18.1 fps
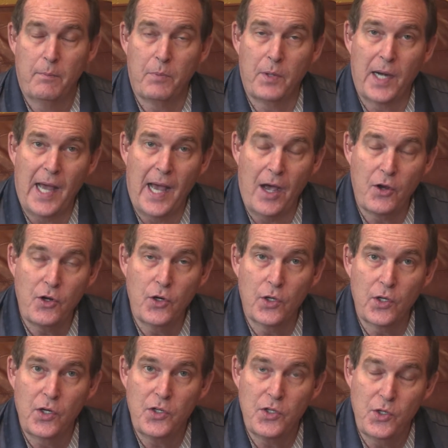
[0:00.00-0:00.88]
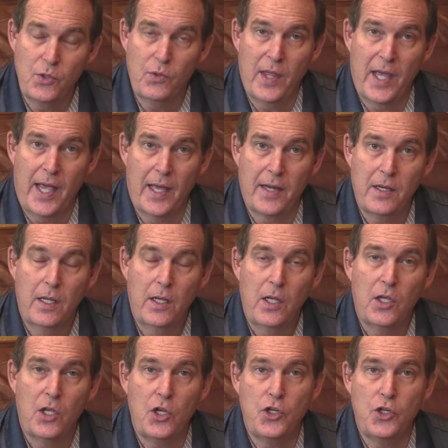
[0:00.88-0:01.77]
but how you're going to do that
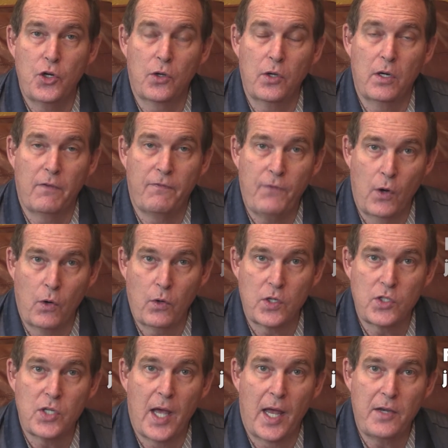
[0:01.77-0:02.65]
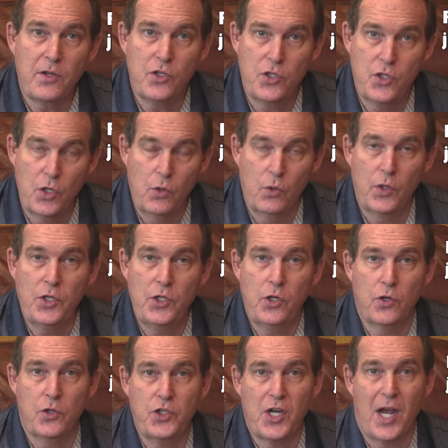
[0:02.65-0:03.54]
is you're going to focus on doing
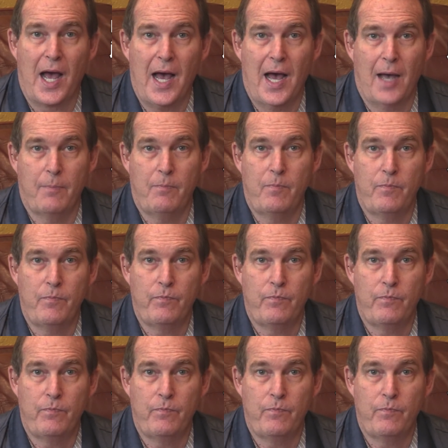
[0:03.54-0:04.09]
your job.